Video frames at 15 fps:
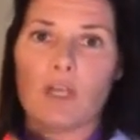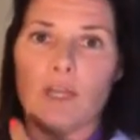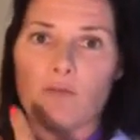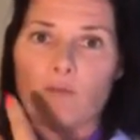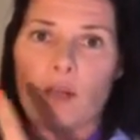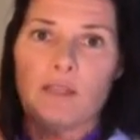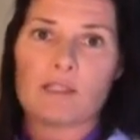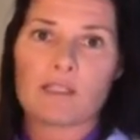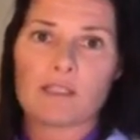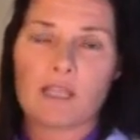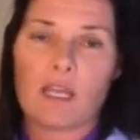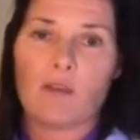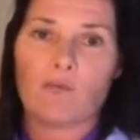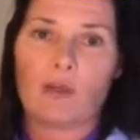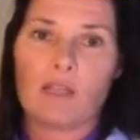it runs
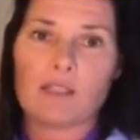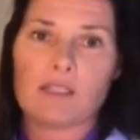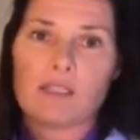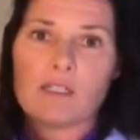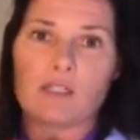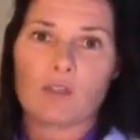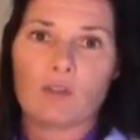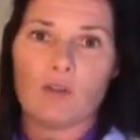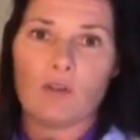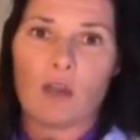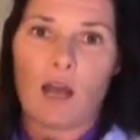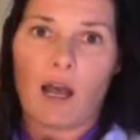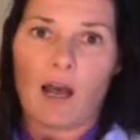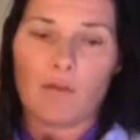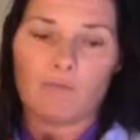it runs into
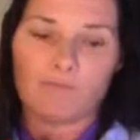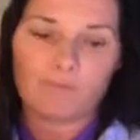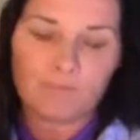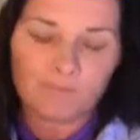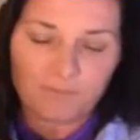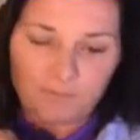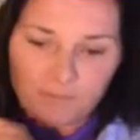um,